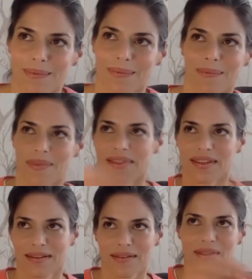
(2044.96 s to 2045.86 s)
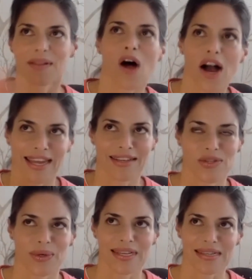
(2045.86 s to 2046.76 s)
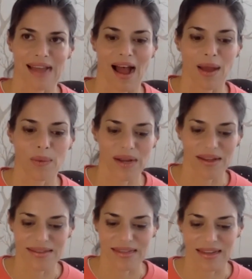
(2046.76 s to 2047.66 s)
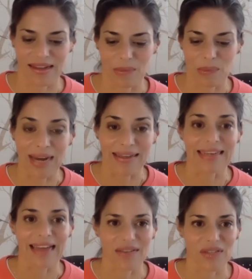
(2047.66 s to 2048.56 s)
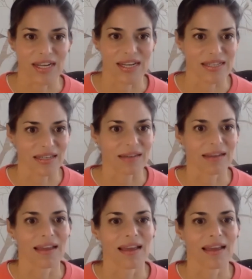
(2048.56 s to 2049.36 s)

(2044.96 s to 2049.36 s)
the long answer is I was in branding and advertising